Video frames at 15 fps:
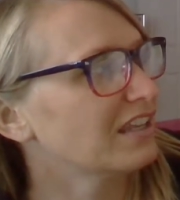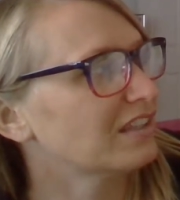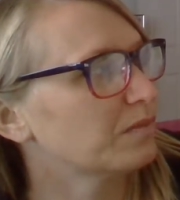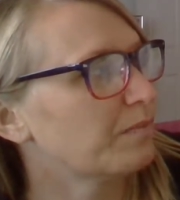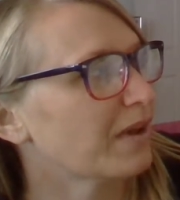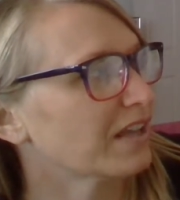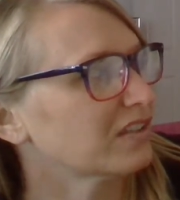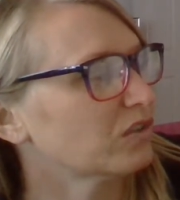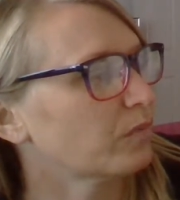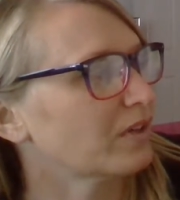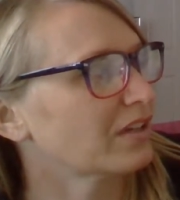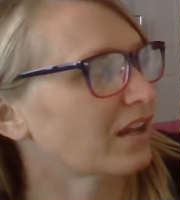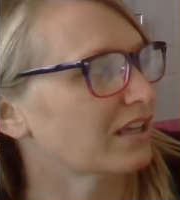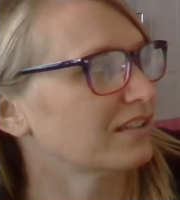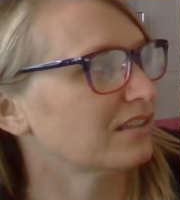It's best
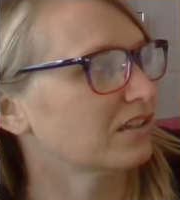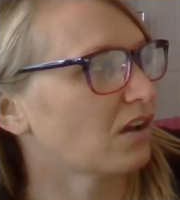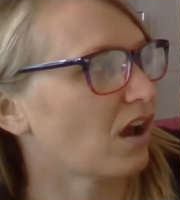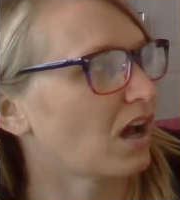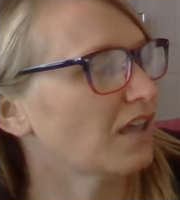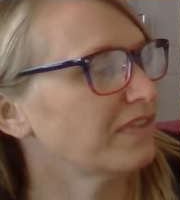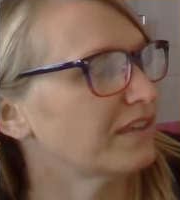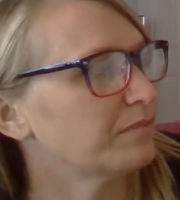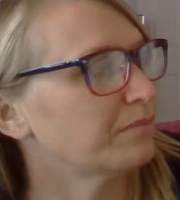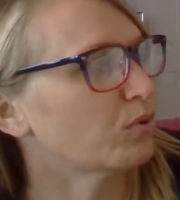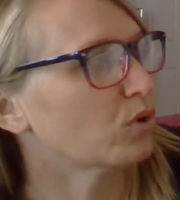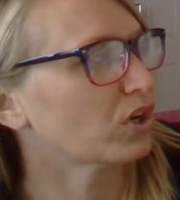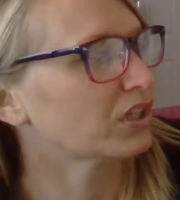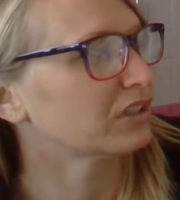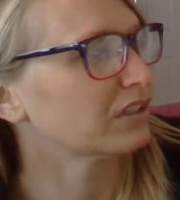when nice and hot, then
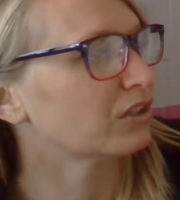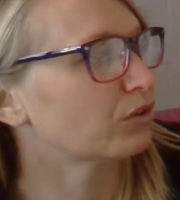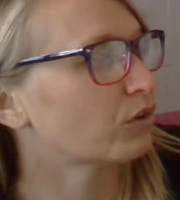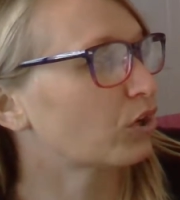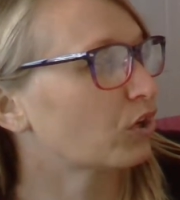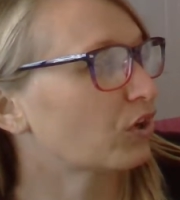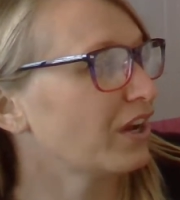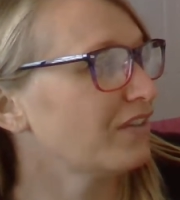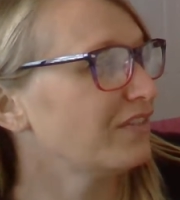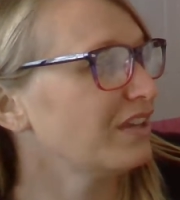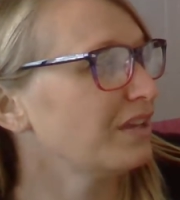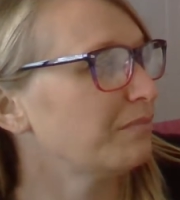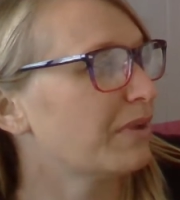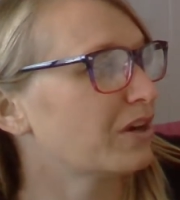pour on a little gravy.